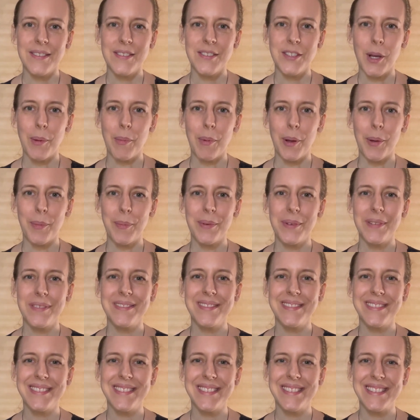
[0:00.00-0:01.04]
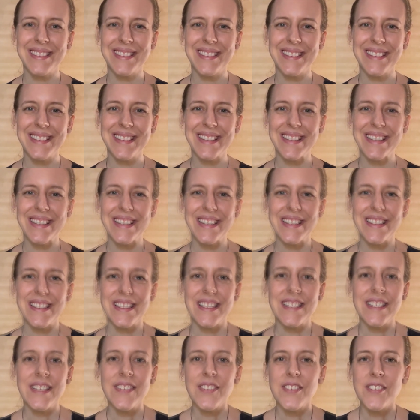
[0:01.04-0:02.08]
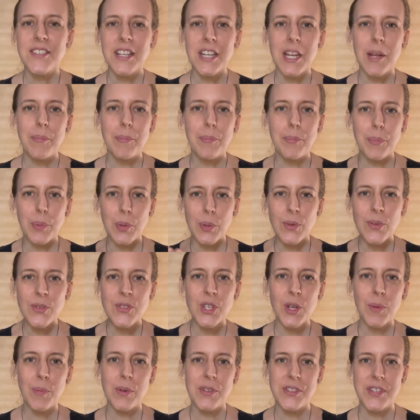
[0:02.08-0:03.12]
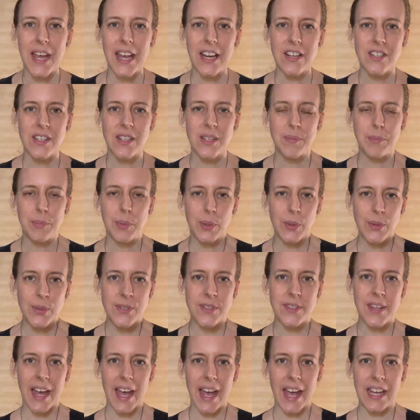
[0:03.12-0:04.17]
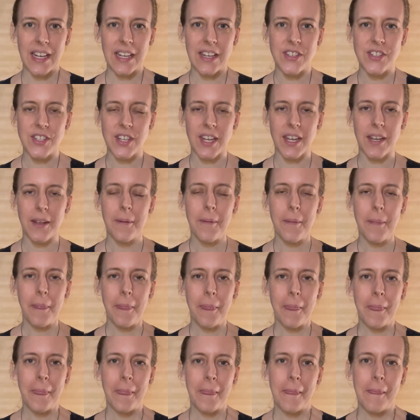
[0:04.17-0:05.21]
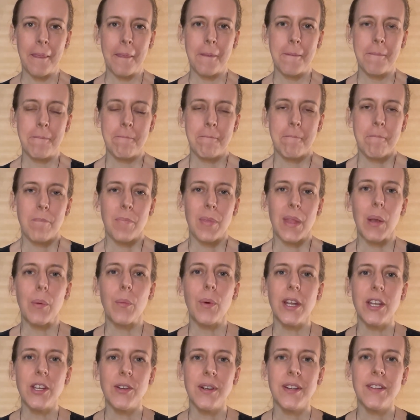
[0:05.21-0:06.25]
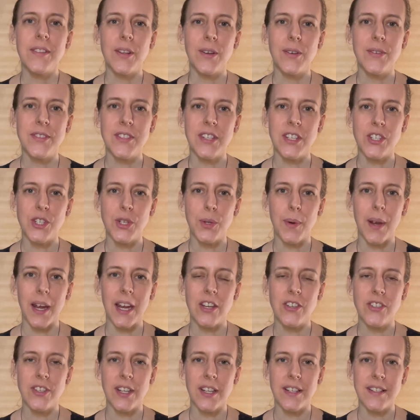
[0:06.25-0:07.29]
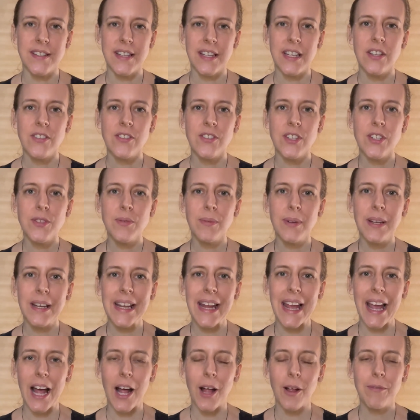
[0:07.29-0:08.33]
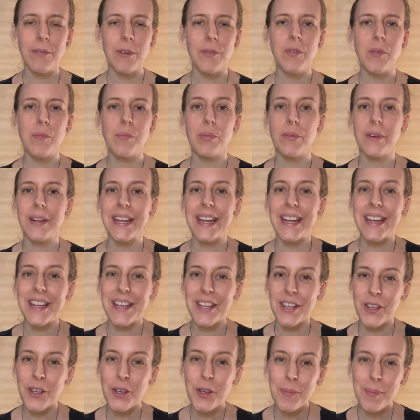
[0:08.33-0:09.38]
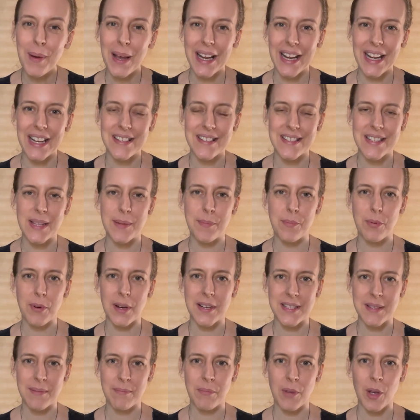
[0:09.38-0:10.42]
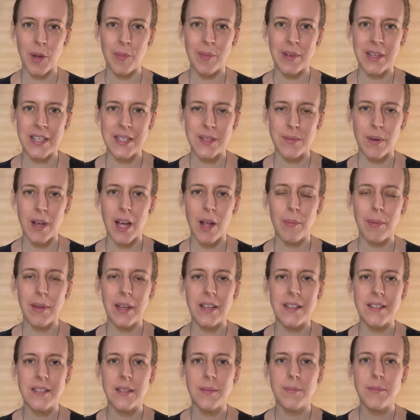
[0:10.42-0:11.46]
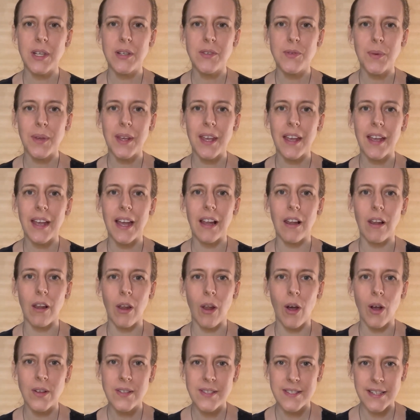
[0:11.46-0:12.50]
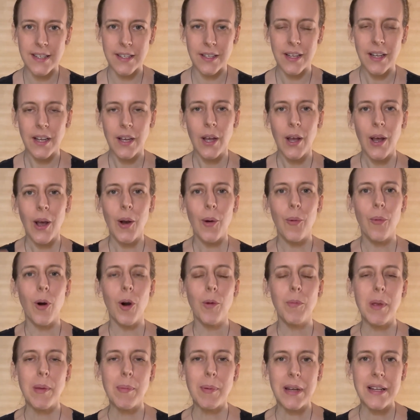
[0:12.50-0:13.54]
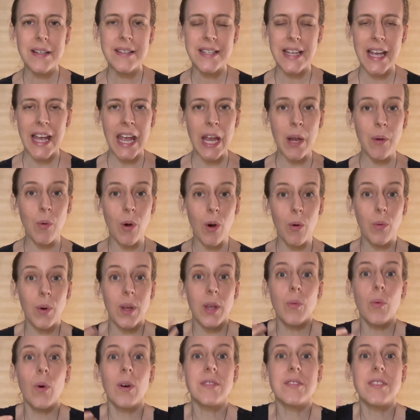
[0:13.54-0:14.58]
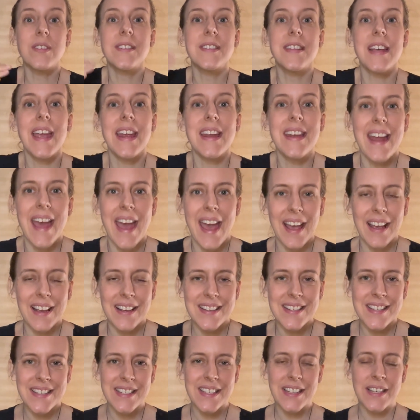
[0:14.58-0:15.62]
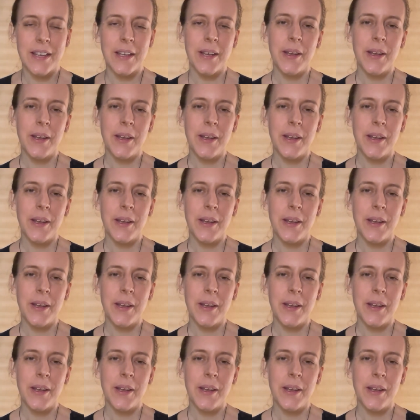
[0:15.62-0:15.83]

Top up. This is just going to boost your protection, boost that energy when you're in those situations, and it's just really helpful for bringing you back into the present moment as well, because sometimes we can get lost in what people are saying, what we want to say next.